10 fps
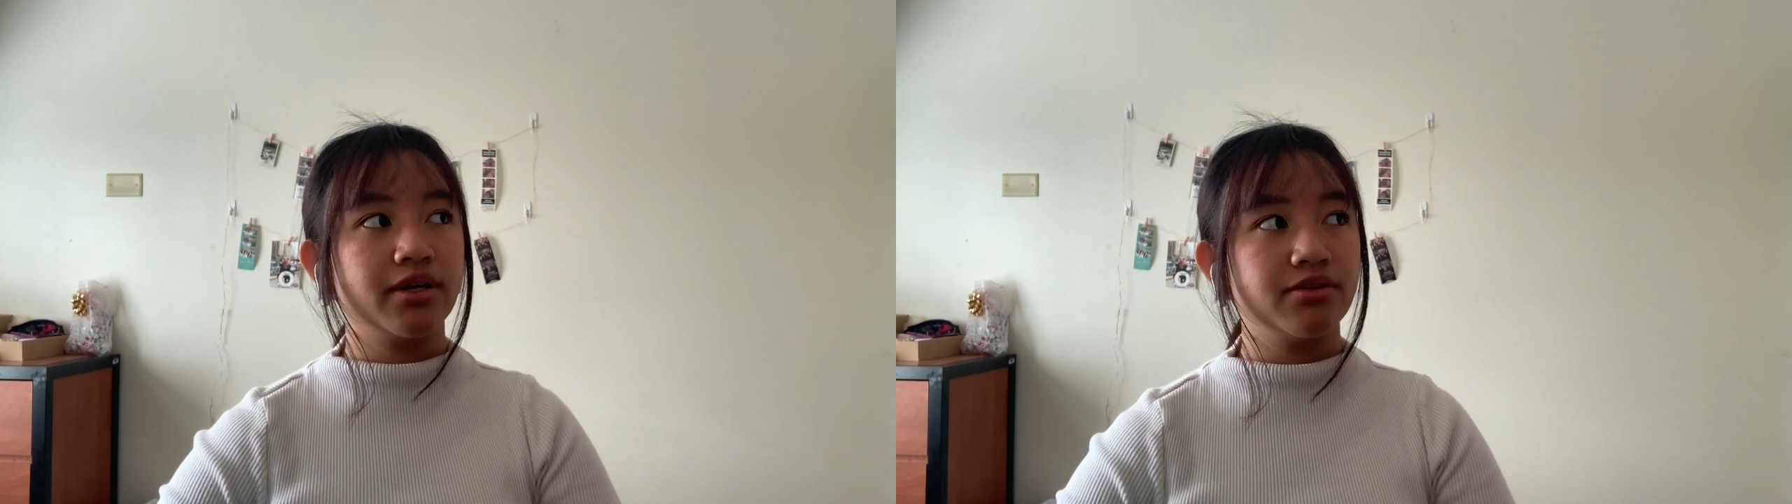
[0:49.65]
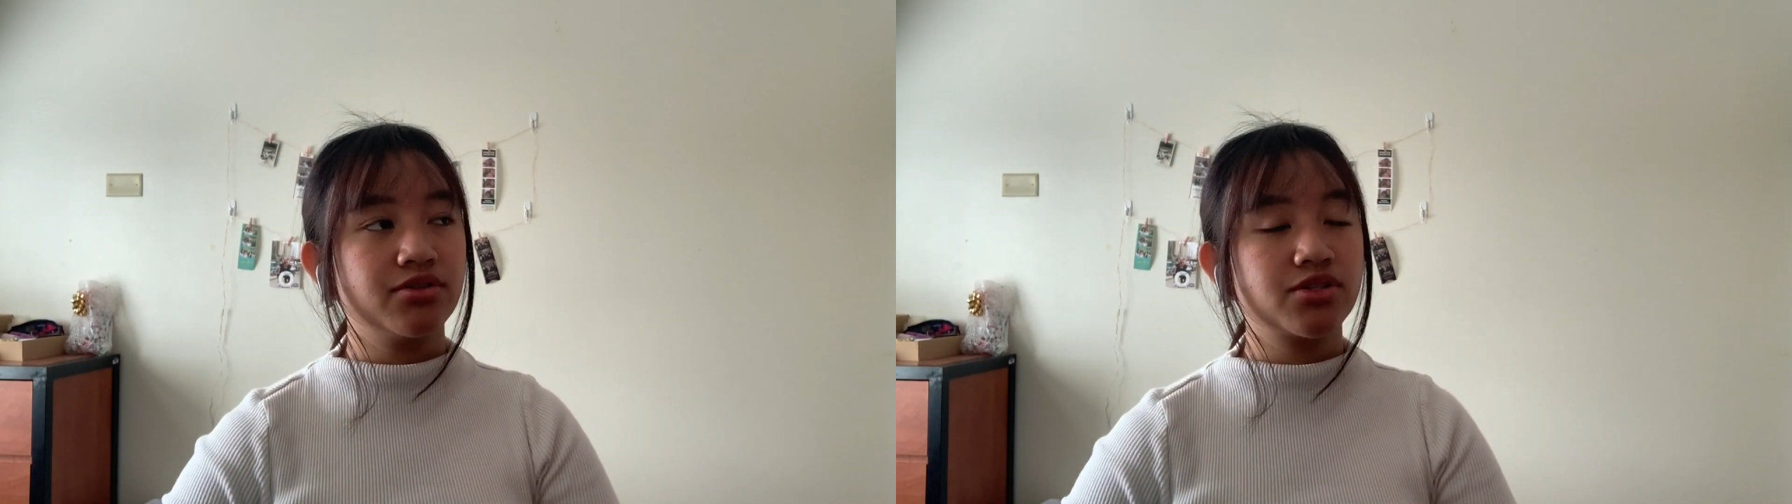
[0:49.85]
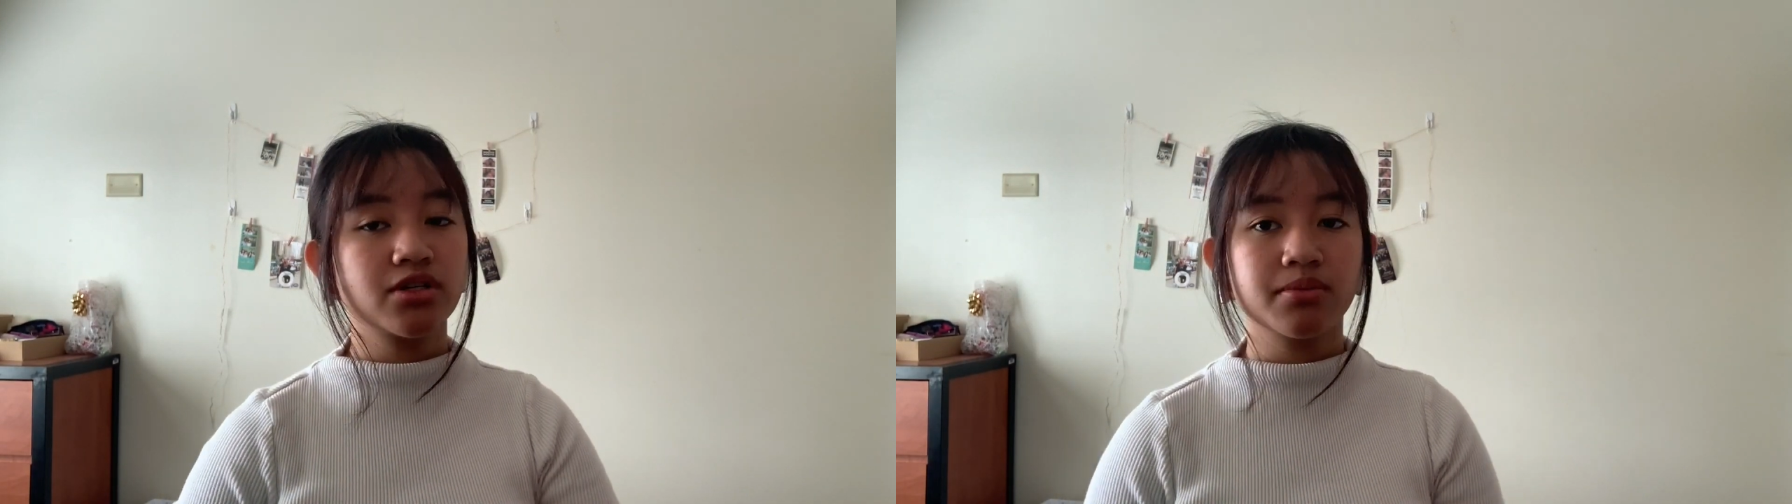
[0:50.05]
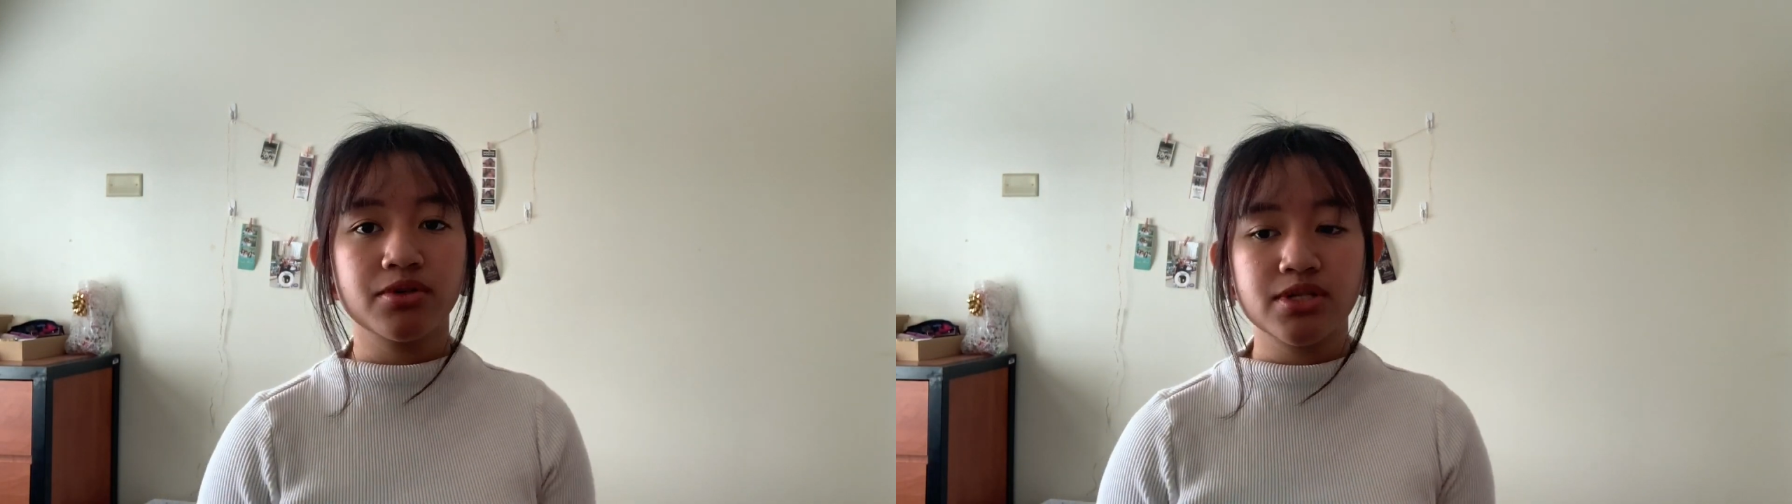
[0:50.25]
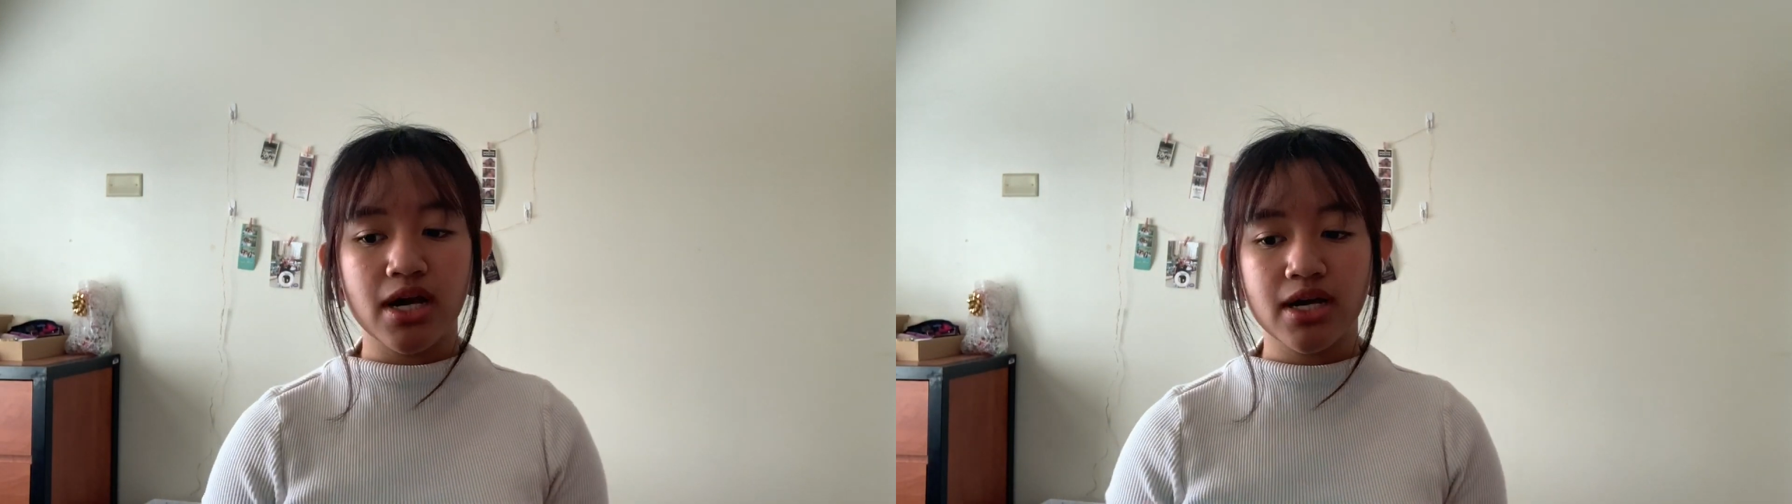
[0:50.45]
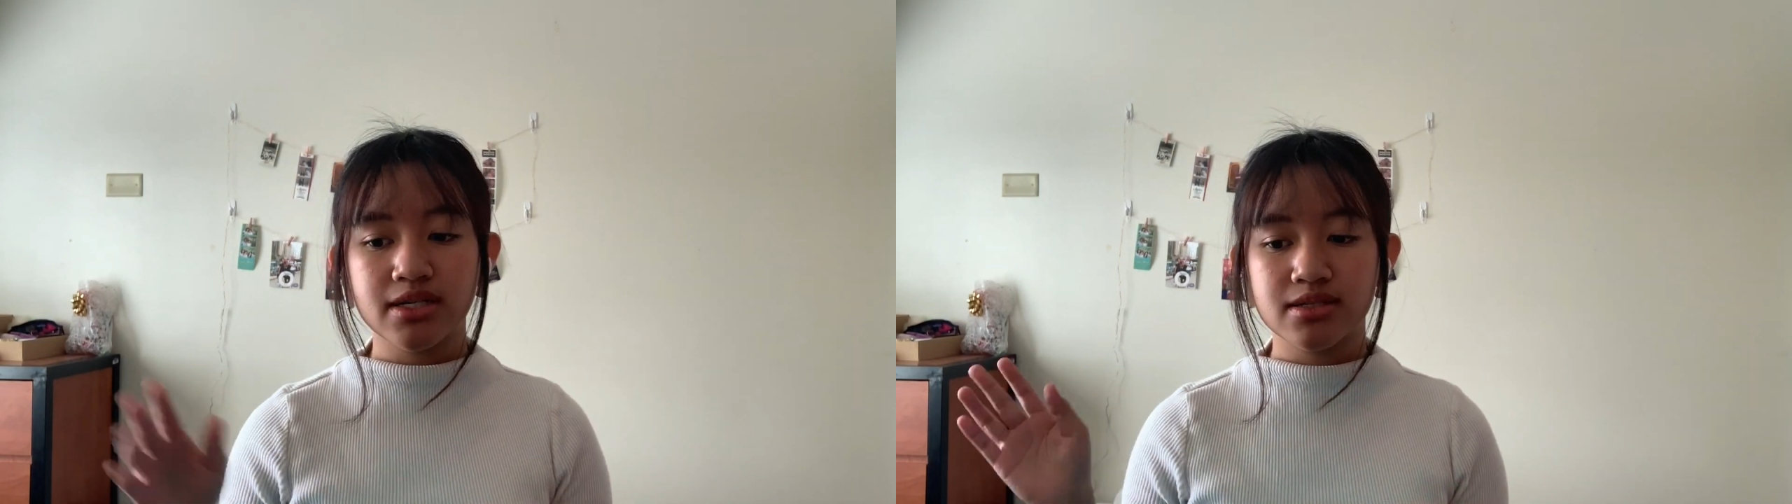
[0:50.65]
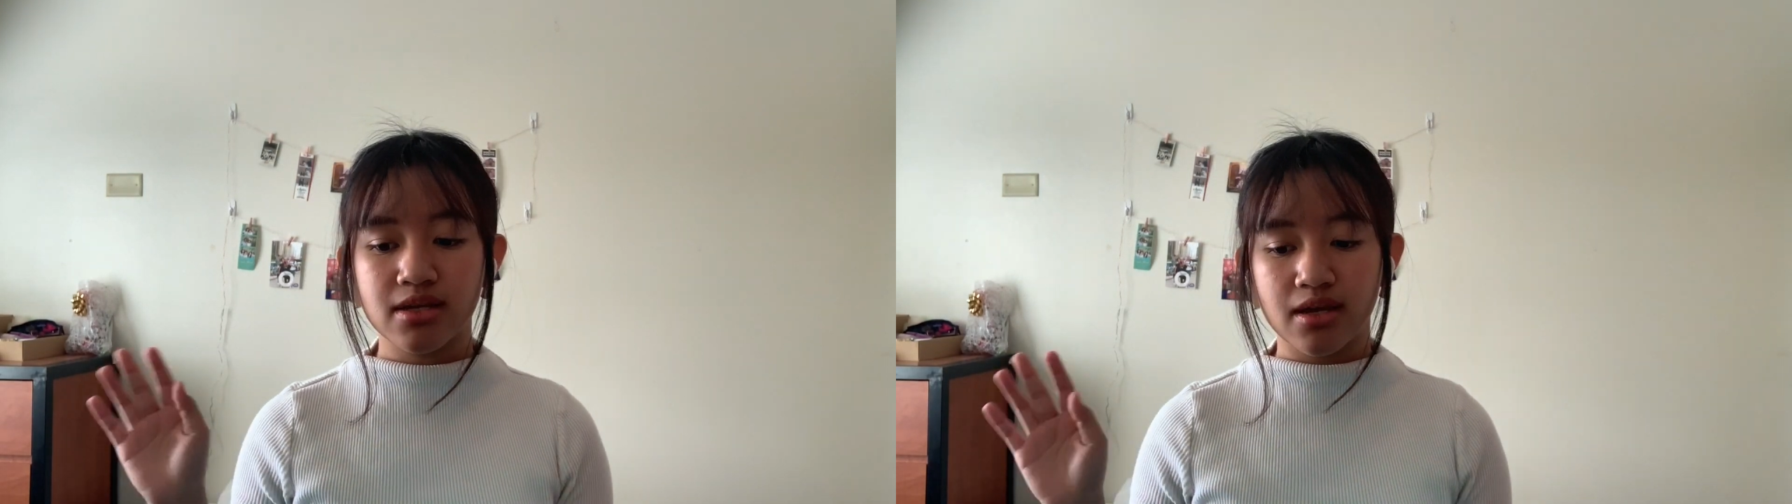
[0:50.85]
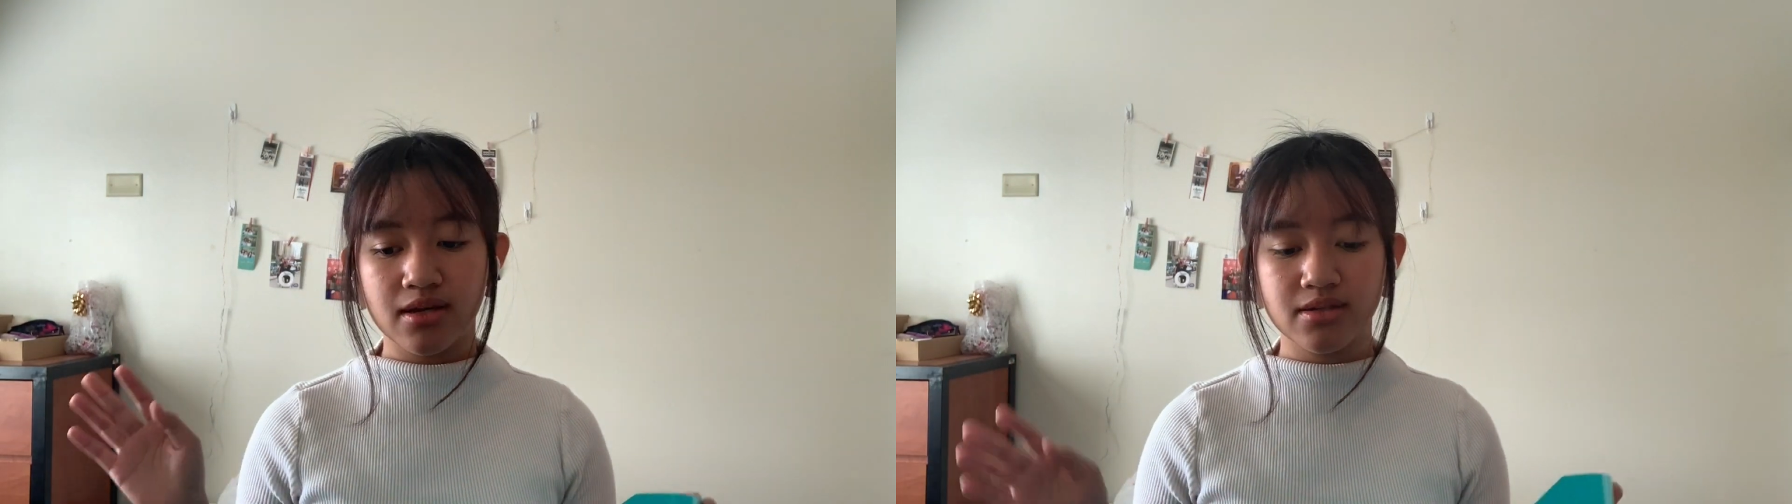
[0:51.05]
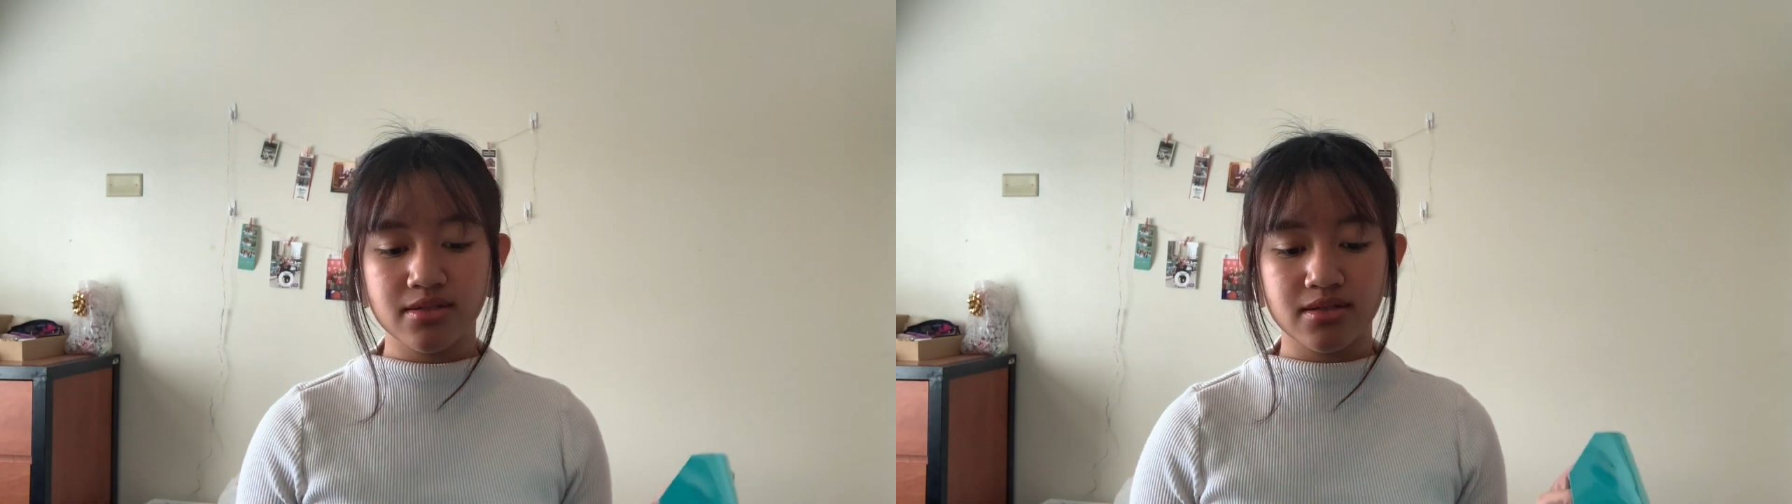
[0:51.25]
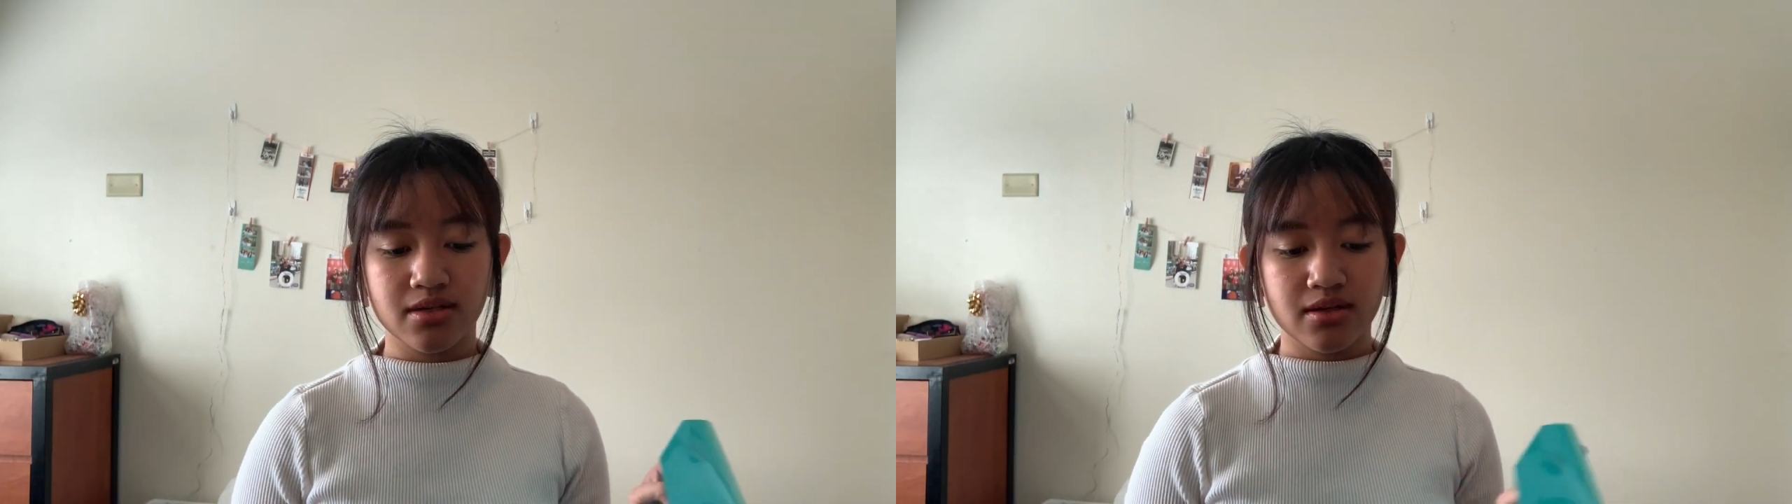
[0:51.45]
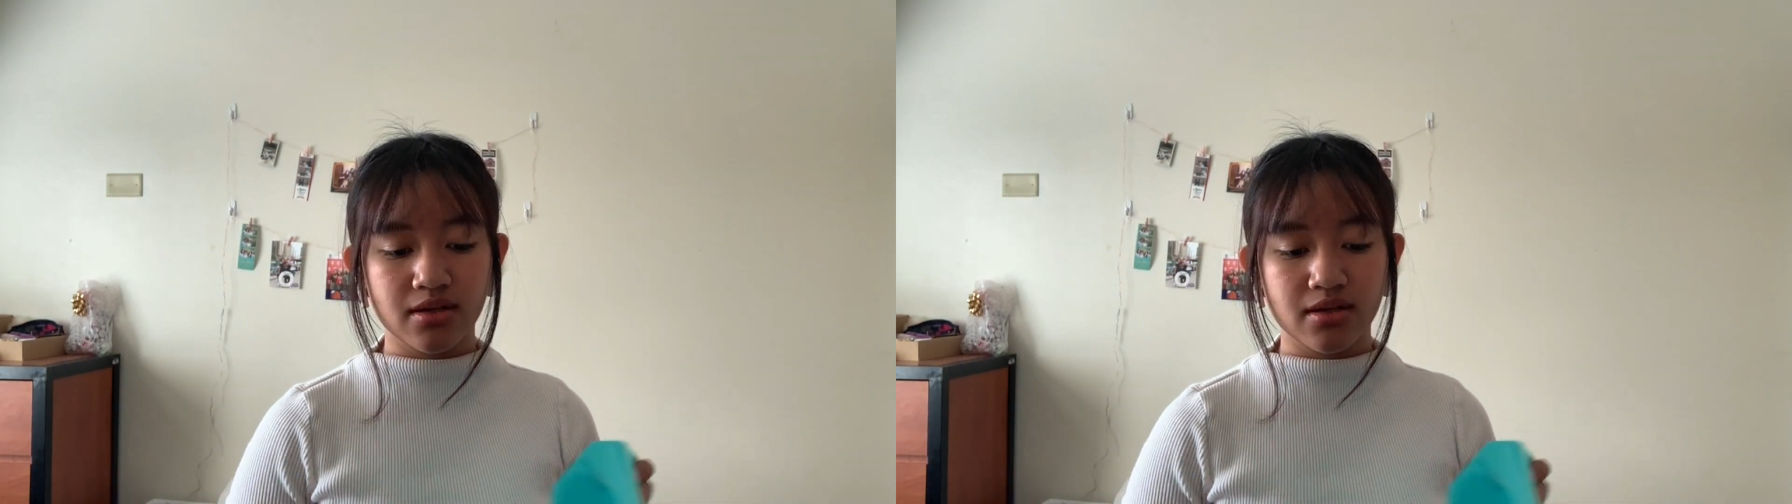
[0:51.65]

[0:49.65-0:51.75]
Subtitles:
I used TurboTax and